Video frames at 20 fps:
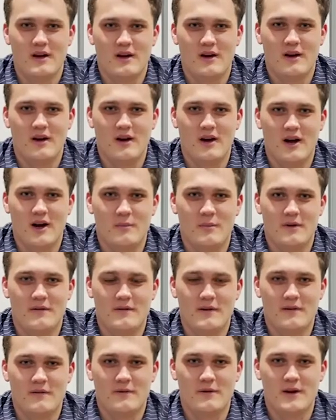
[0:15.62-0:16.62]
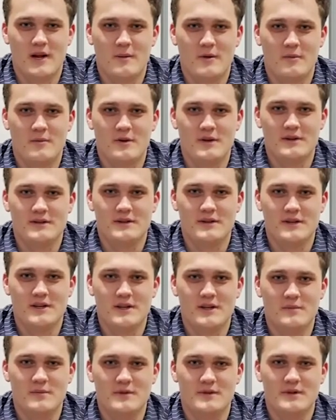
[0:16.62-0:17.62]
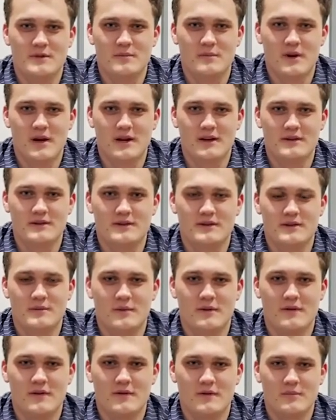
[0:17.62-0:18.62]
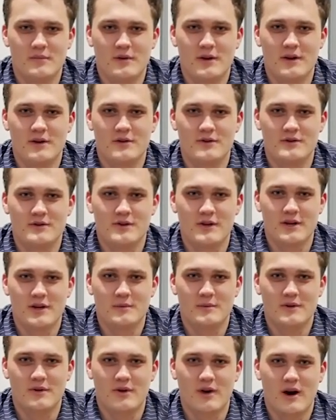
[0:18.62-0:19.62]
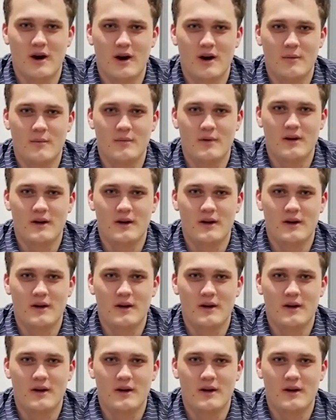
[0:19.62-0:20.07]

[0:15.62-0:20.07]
Uh, my favorite MLB team is the Mets, and my favorite player is Jacob DeGrom.